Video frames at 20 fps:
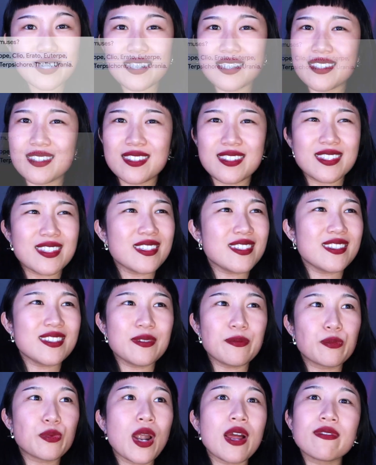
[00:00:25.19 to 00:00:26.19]
is
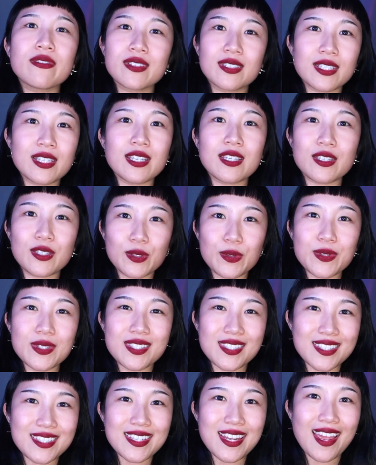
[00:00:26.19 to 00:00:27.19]
prevalently
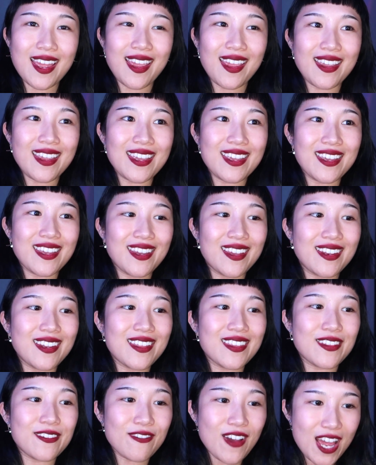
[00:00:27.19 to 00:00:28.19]
used today
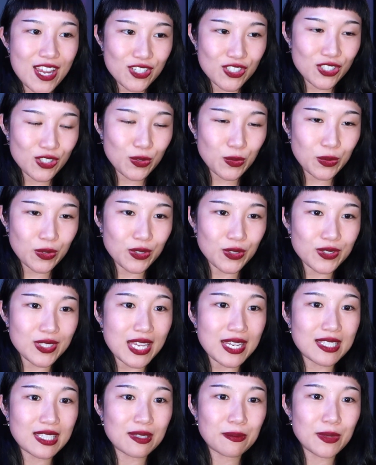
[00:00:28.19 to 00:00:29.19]
in the fashion world
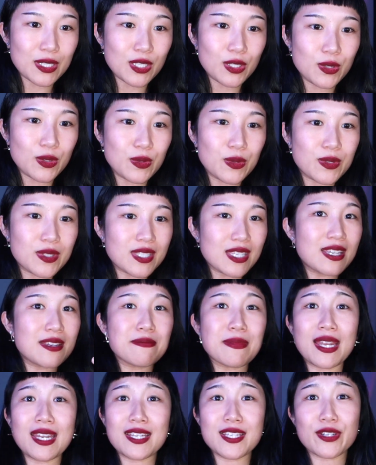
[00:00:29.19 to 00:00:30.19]
and can be used in
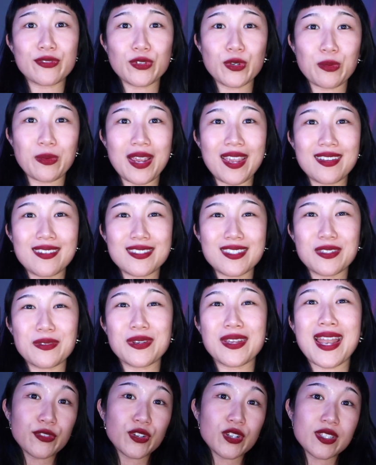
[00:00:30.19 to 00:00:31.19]
many different ways.
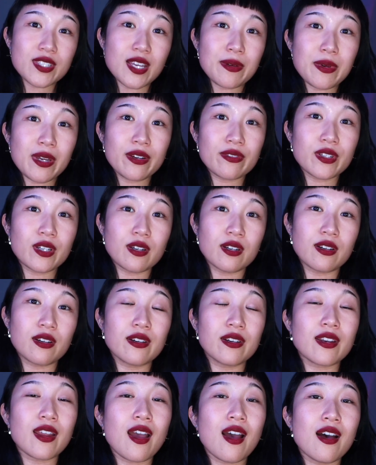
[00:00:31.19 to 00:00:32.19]
The first time I ever
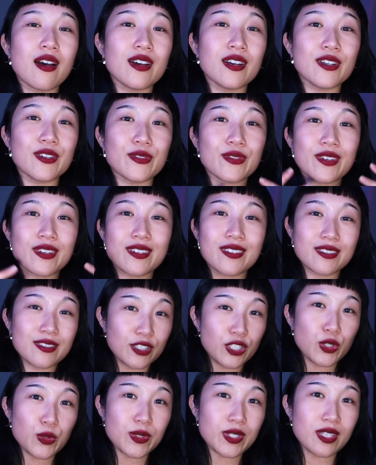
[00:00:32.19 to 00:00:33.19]
heard of
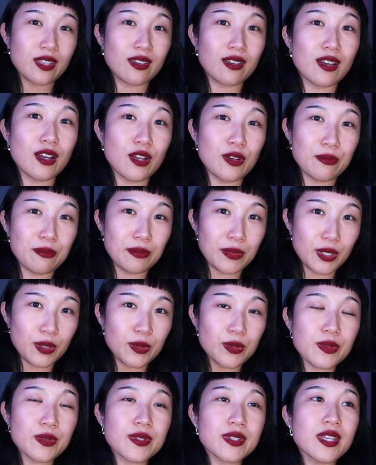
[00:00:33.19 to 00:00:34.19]
using a
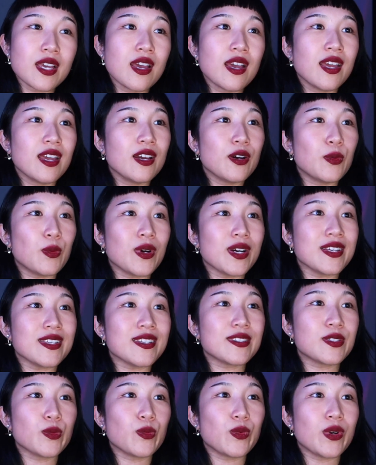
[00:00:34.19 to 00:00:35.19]
muse
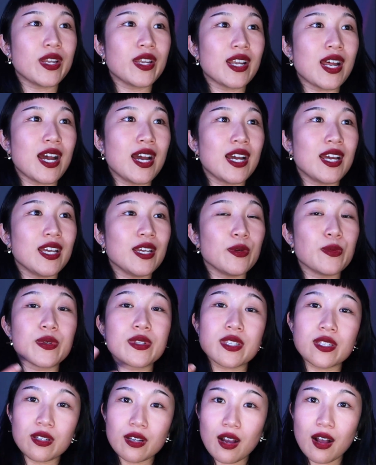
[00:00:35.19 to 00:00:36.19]
was when I
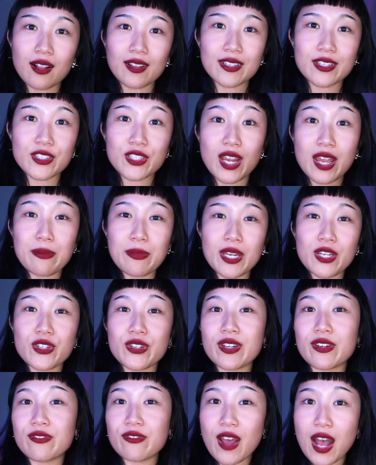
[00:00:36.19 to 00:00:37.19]
was in college. I
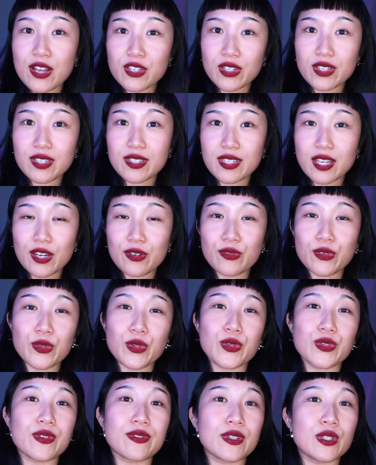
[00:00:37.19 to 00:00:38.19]
majored in fashion design, for
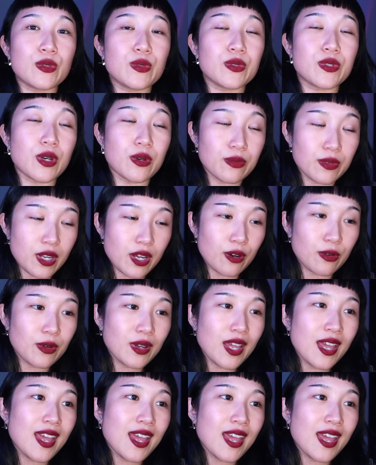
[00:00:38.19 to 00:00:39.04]
those of you who don't know,